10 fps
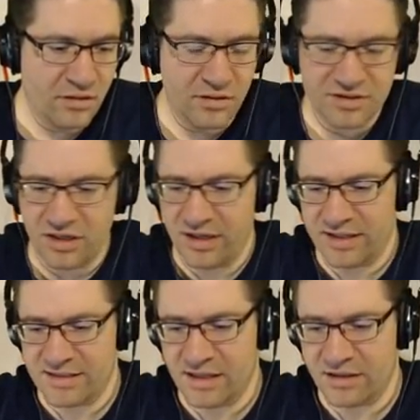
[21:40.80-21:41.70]
Sorry,
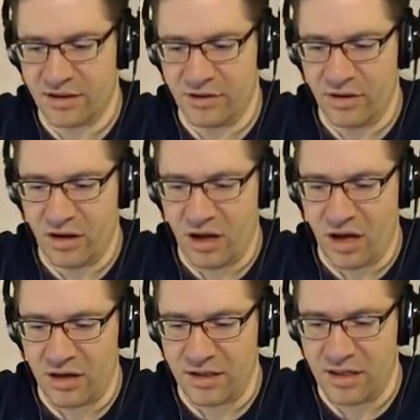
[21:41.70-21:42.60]
that's not the code.
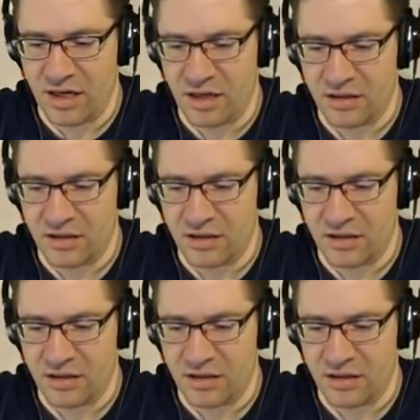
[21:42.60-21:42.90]
Oh no.